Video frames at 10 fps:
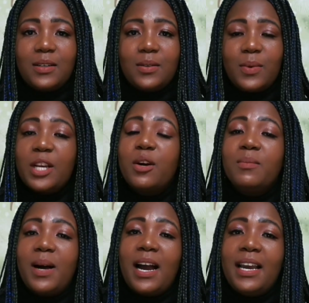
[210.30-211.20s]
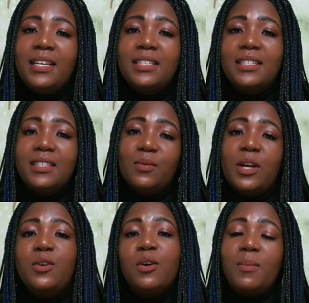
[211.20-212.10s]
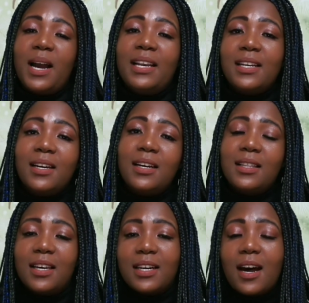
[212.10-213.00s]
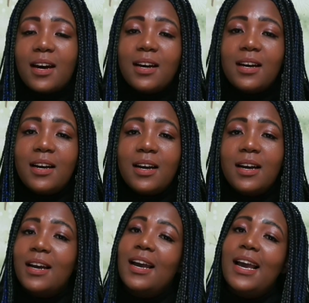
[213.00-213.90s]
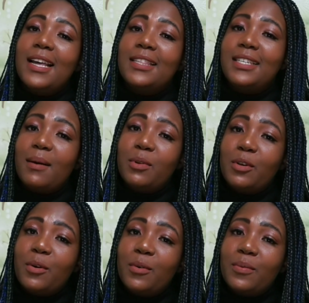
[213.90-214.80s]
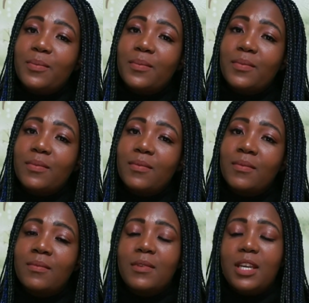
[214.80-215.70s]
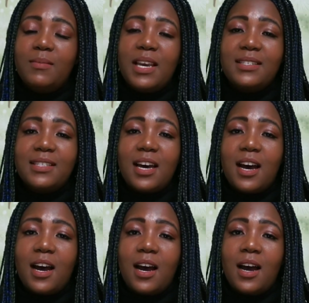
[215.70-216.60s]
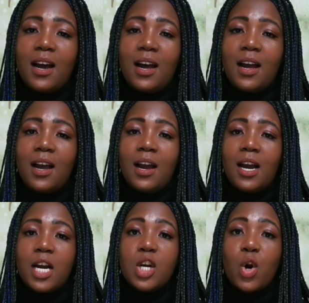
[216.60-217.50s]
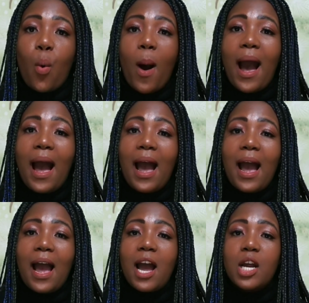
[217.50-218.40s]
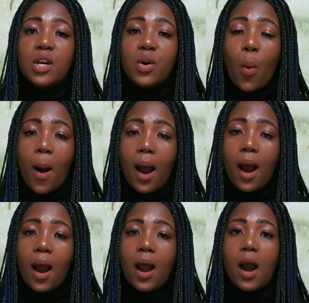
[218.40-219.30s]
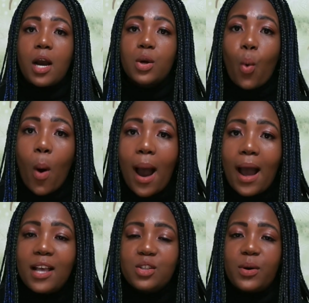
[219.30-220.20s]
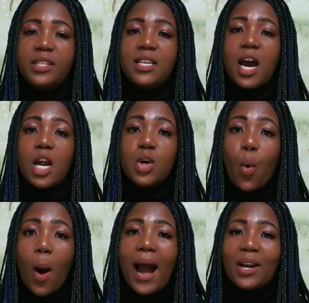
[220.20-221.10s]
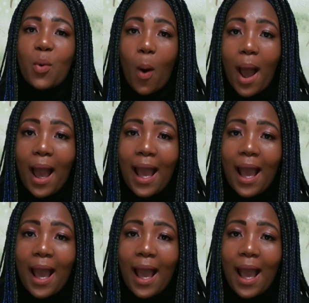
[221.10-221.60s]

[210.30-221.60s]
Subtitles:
when you combine the and the W, it makes the kwa, kwa, kwa. So it's kwa, kwa.